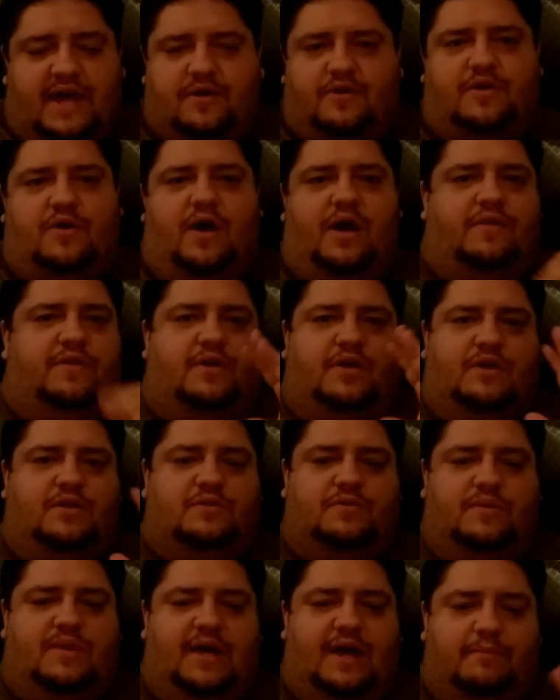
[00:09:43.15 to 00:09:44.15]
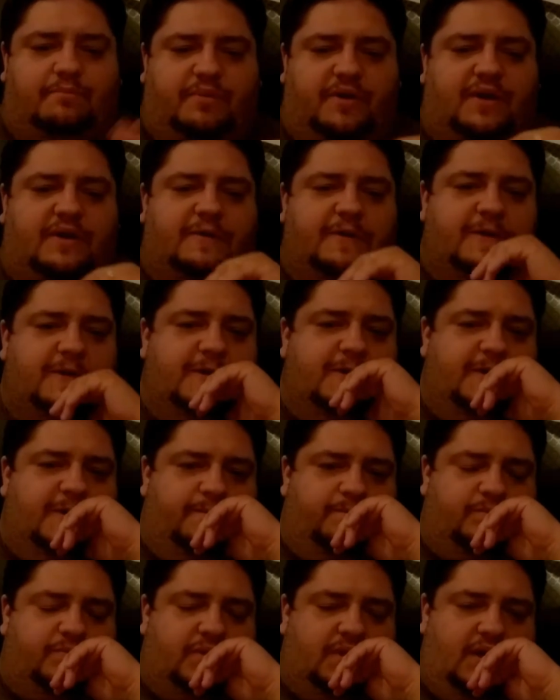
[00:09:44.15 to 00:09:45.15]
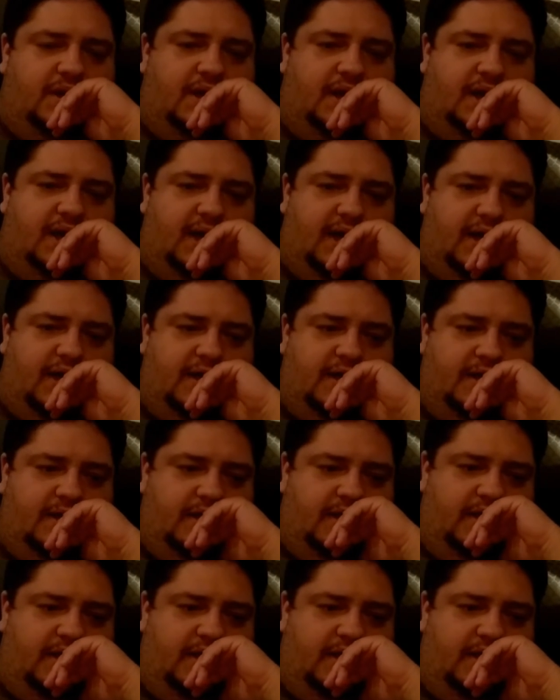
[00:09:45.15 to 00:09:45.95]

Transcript: I don't know how they're going to do that, but,